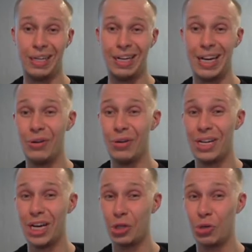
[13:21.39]
And now he
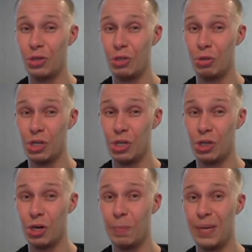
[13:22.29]
does go into his
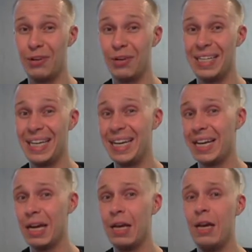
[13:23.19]
Sharpedo, and yet
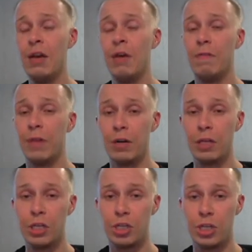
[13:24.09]
again,
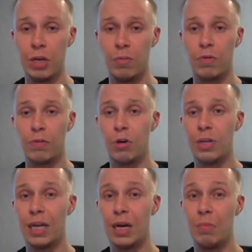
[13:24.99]
fearing the C-move, knowing that I'm